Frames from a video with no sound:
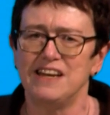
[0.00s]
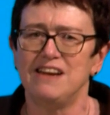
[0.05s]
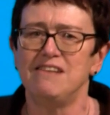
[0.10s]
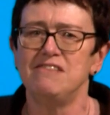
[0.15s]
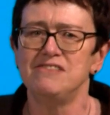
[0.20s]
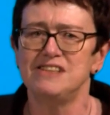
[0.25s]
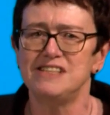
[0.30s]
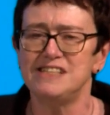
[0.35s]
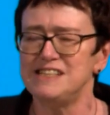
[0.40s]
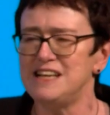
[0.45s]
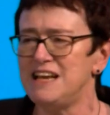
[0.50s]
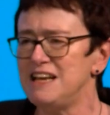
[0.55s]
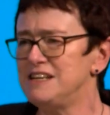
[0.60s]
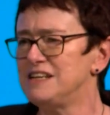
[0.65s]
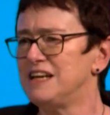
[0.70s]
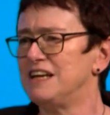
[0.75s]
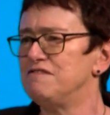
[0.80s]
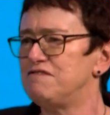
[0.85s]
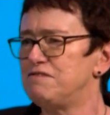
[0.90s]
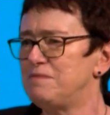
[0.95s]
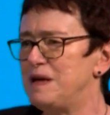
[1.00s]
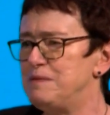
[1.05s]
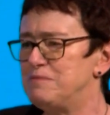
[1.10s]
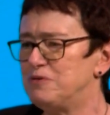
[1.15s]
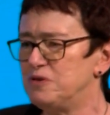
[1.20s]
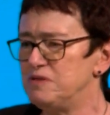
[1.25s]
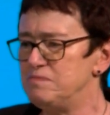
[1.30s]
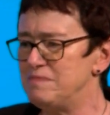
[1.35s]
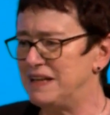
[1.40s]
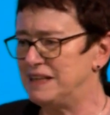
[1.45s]
and understanding for
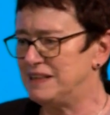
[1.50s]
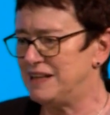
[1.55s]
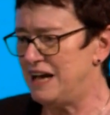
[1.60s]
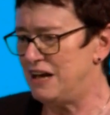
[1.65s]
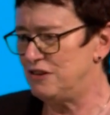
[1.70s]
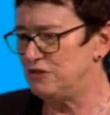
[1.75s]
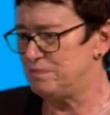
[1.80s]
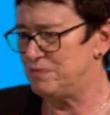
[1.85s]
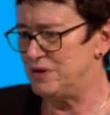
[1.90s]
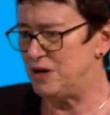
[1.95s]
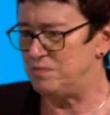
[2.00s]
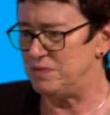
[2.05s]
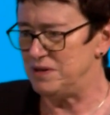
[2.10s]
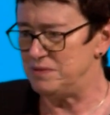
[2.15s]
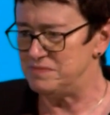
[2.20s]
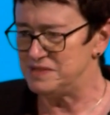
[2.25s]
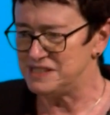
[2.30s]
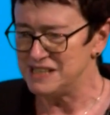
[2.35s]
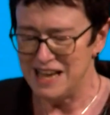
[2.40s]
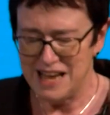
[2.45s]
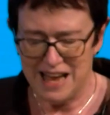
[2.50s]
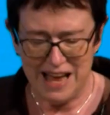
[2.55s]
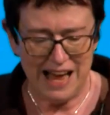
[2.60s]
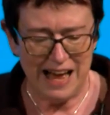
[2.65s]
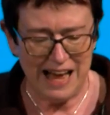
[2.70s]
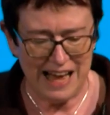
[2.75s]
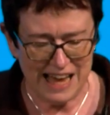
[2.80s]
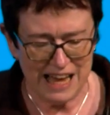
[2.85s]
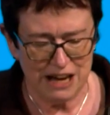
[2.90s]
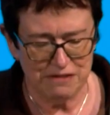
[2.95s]
people with mental health problems.
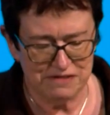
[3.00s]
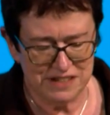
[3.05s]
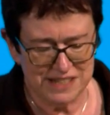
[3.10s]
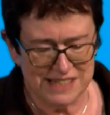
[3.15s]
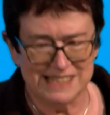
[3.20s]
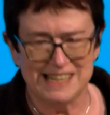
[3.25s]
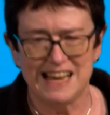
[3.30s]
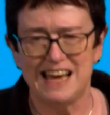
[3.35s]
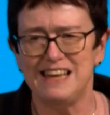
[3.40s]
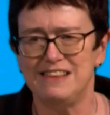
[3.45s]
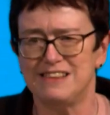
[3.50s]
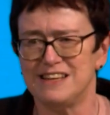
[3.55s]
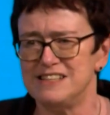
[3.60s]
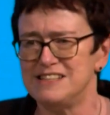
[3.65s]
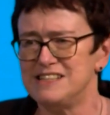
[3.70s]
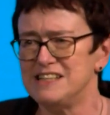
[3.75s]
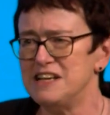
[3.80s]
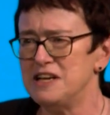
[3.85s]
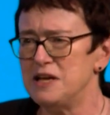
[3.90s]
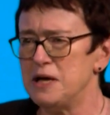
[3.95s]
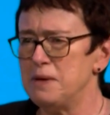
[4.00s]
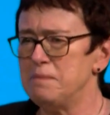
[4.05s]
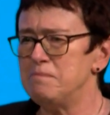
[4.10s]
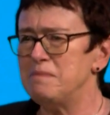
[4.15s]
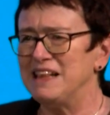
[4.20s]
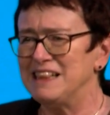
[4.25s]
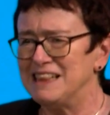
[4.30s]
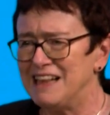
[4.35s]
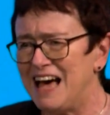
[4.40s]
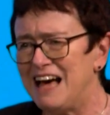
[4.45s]
I have to say that
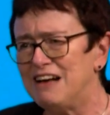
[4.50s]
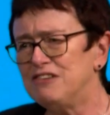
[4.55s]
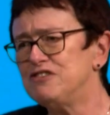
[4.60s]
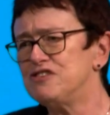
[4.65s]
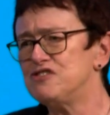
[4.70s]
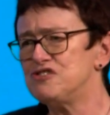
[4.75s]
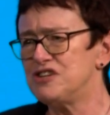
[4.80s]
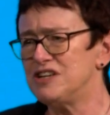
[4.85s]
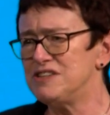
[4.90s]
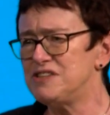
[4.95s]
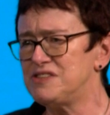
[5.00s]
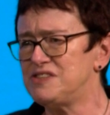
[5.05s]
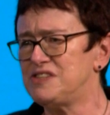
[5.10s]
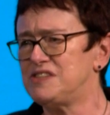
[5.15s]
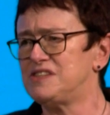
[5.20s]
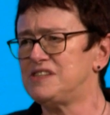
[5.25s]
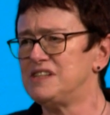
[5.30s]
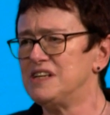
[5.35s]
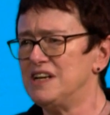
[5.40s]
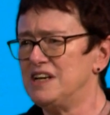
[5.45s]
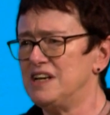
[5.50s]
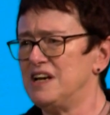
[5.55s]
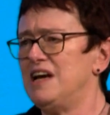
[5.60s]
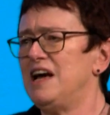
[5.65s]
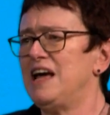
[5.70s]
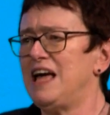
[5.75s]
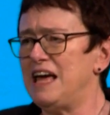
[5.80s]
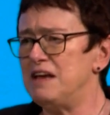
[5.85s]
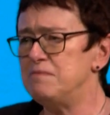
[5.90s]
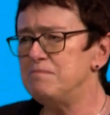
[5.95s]
mental health trusts,
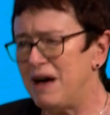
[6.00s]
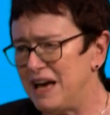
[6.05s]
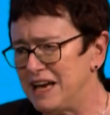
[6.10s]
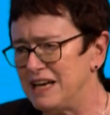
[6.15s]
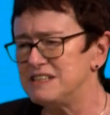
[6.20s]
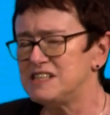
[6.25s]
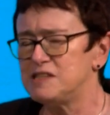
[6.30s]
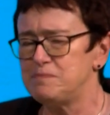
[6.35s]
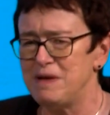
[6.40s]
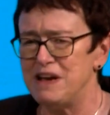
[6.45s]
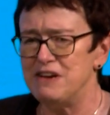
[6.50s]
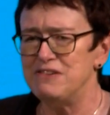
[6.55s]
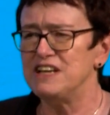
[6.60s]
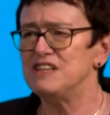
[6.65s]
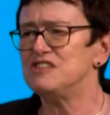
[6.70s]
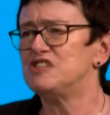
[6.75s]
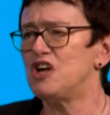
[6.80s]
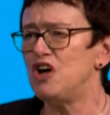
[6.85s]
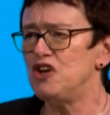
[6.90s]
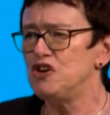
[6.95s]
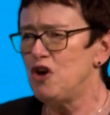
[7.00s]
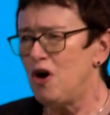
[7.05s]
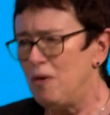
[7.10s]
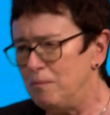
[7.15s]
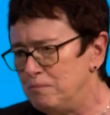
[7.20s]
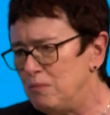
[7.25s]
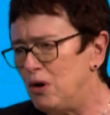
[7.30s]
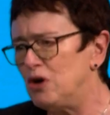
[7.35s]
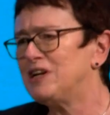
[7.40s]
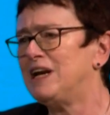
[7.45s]
in my experience, are
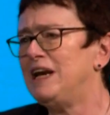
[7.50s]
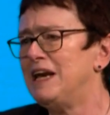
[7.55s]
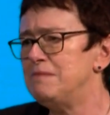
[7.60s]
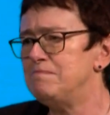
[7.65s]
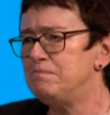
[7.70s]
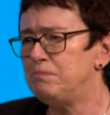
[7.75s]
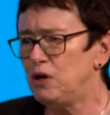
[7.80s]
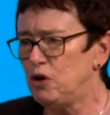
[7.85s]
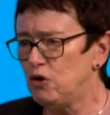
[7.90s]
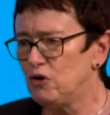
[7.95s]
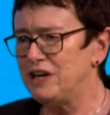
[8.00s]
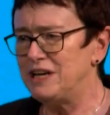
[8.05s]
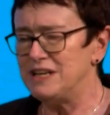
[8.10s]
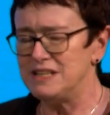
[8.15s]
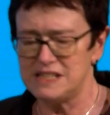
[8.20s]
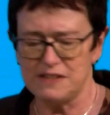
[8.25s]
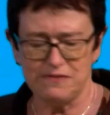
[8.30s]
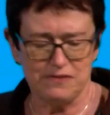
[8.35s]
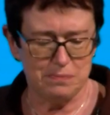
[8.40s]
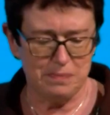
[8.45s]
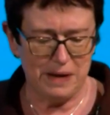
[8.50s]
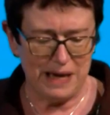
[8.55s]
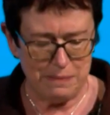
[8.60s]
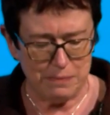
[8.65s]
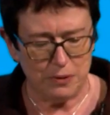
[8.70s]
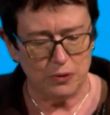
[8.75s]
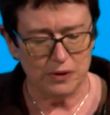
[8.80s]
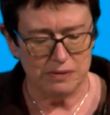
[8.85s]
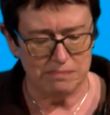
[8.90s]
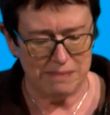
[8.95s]
not model employers for
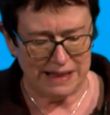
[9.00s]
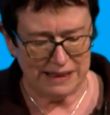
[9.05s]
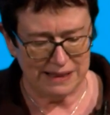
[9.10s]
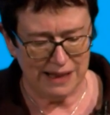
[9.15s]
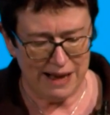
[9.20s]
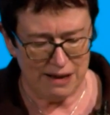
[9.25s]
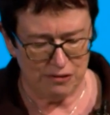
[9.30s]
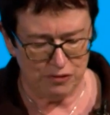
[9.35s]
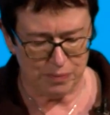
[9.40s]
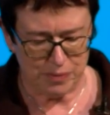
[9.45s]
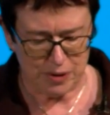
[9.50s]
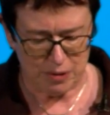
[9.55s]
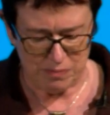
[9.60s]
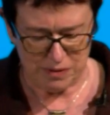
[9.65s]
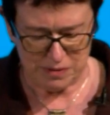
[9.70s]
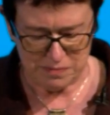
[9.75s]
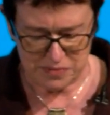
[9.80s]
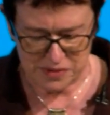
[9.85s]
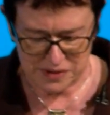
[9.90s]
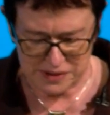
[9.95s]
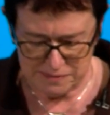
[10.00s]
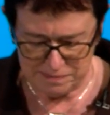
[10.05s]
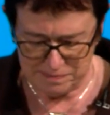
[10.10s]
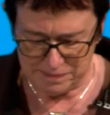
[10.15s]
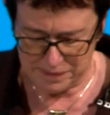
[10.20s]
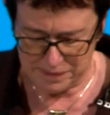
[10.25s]
people with mental health problems.